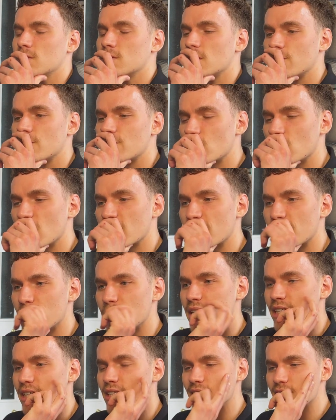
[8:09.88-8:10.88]
I feel like I'm
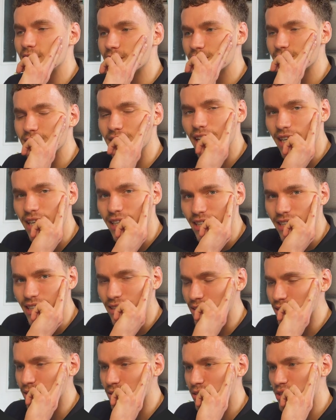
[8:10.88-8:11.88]
making this
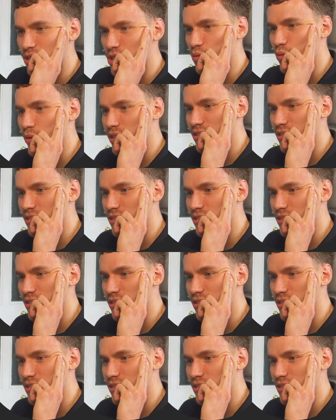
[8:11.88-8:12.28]
in Swiss